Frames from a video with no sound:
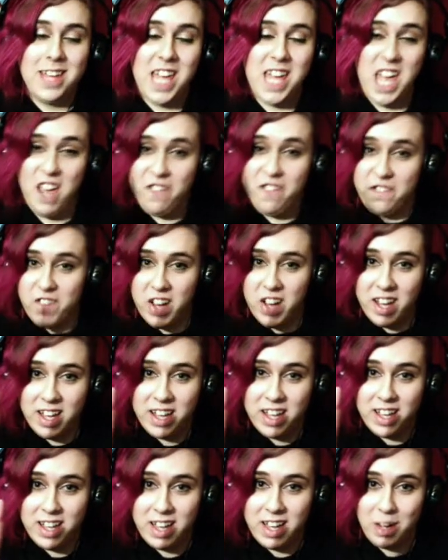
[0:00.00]
if
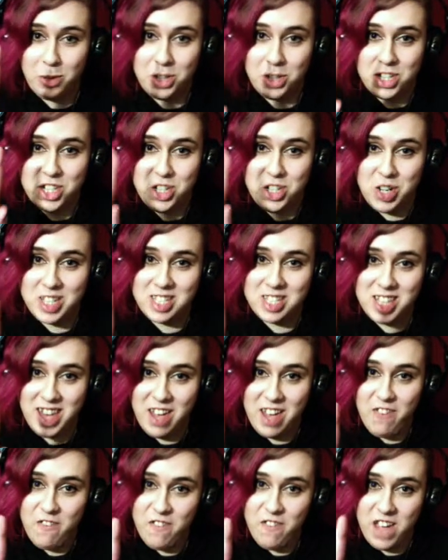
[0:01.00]
I want to stress
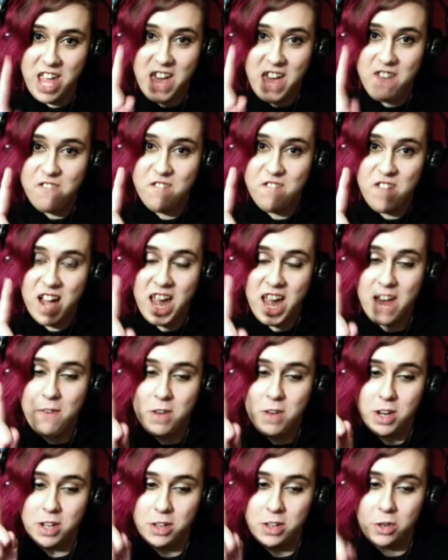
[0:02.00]
the if, if I
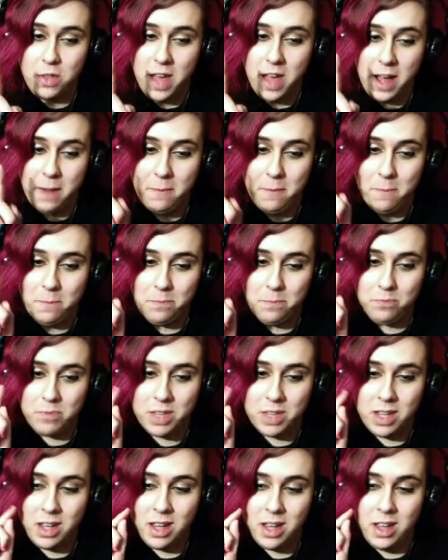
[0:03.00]
ever did do that,
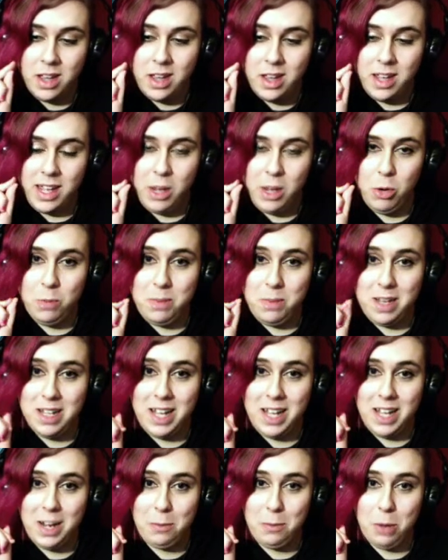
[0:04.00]
it would be
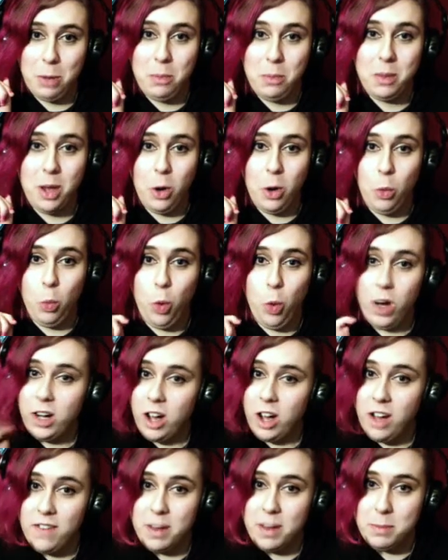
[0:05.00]
like probably a one
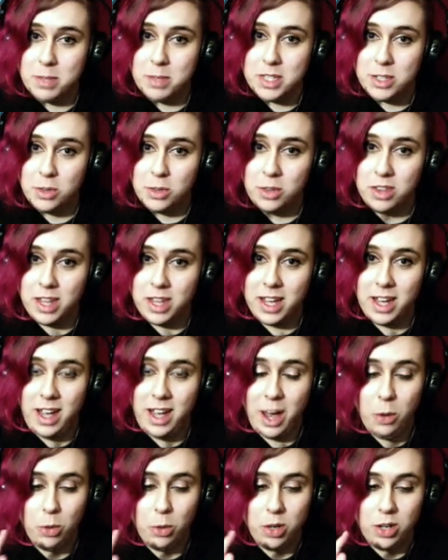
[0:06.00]
off episode thing.
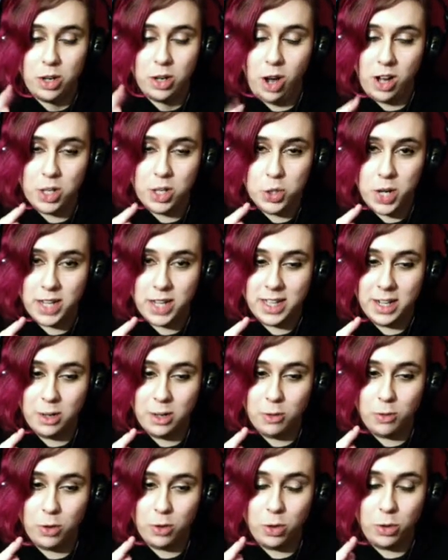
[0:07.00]
I would not drag that out
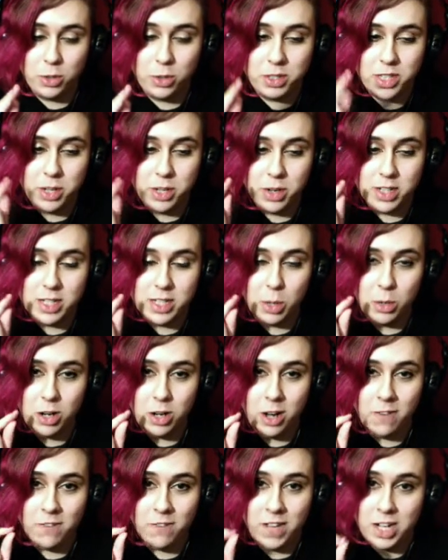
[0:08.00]
for a whole series. I would
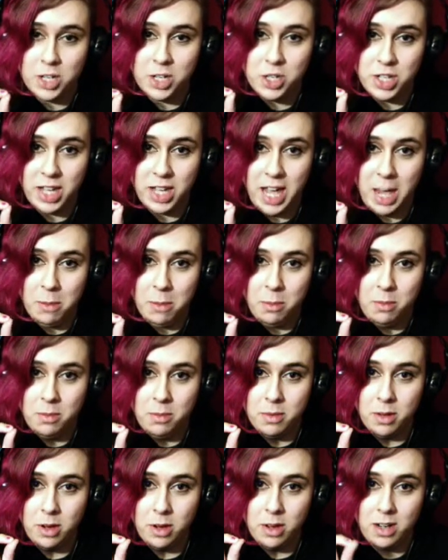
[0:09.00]
not finish the game
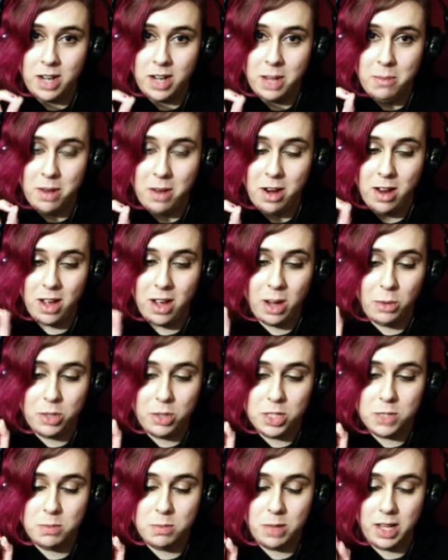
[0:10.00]
on Nightmare. I would
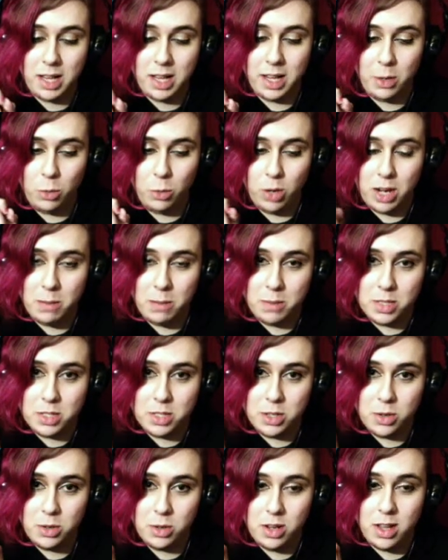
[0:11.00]
just play like one
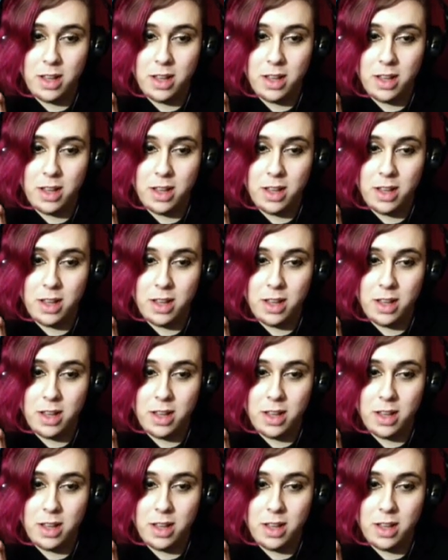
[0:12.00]
episode